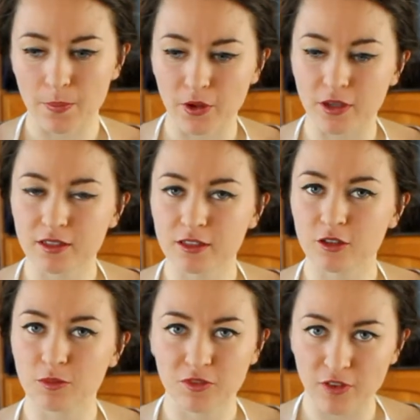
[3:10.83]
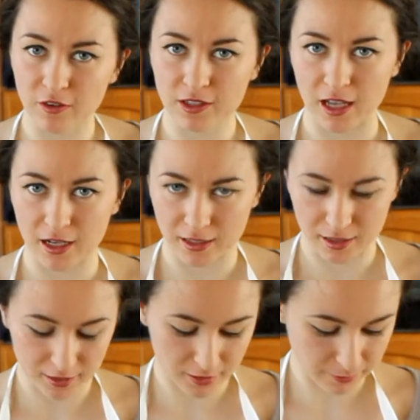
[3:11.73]
but it's going to be very
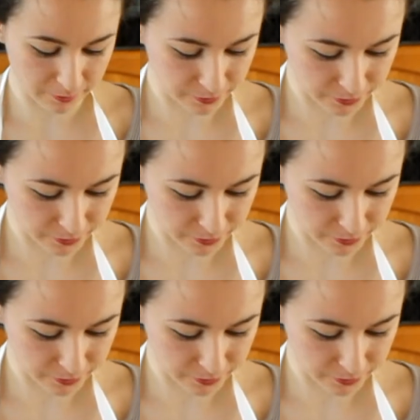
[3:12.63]
delicate.